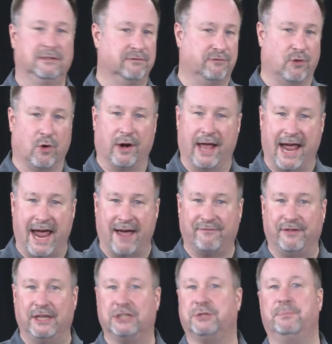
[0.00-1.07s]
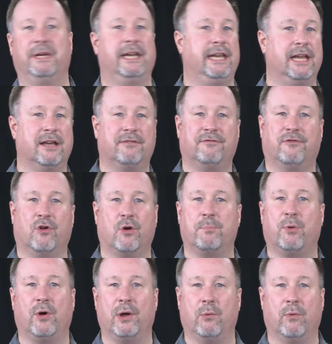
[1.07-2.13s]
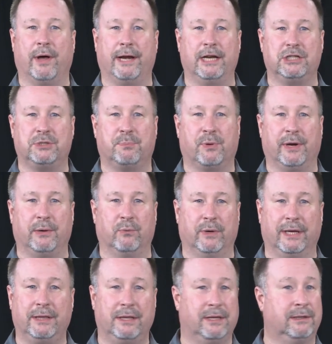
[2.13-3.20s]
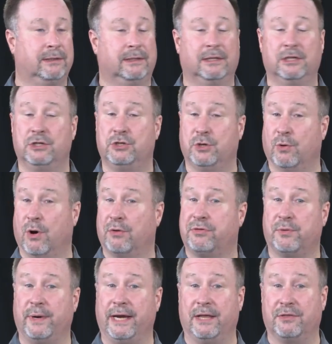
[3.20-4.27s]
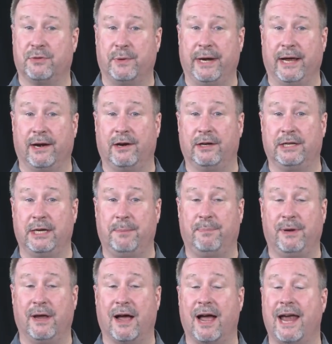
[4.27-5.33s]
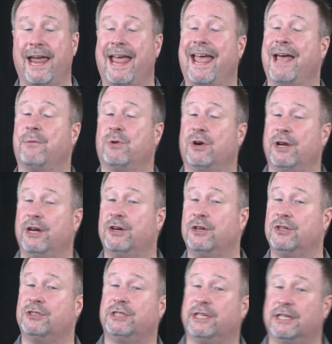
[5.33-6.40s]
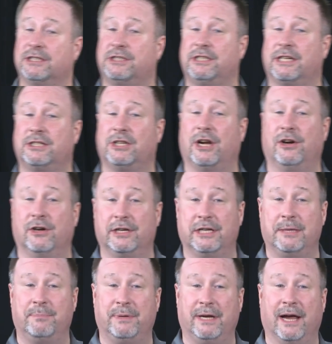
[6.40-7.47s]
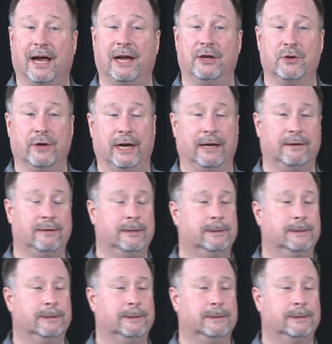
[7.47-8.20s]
4.5-inch media, 4.1-inch print width, 203 and 300 DPI, and we're introducing a 600 DPI unit.